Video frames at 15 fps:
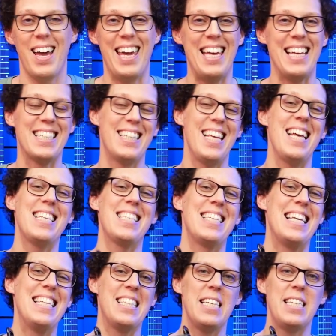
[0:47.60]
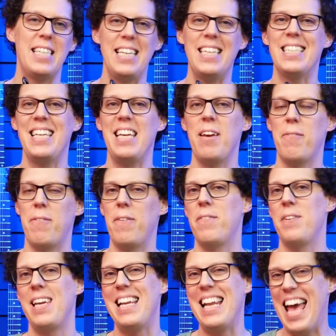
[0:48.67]
geeks, this is the
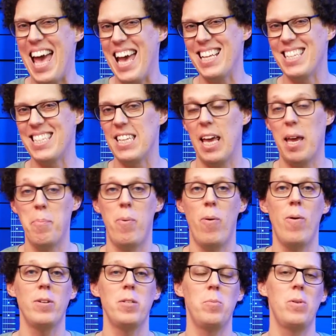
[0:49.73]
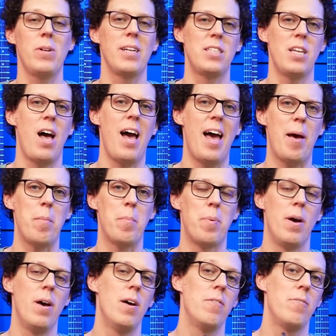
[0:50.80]
DC-15S, a portable guitar
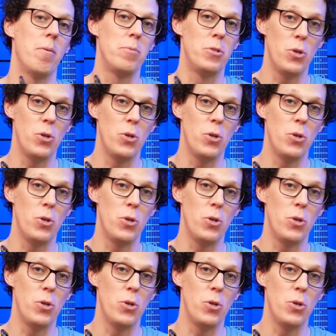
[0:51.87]
amp from